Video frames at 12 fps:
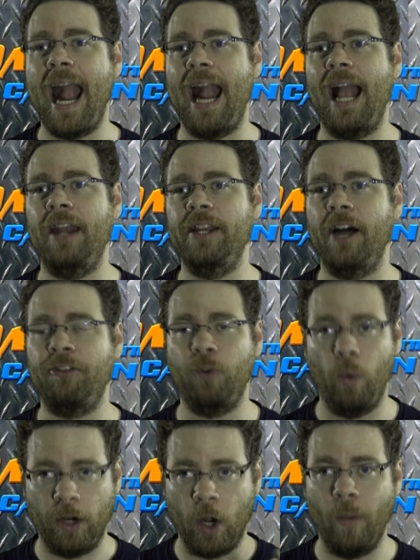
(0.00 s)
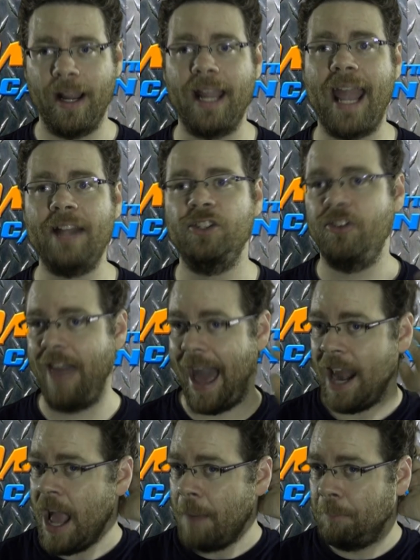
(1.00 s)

and Thor going against that.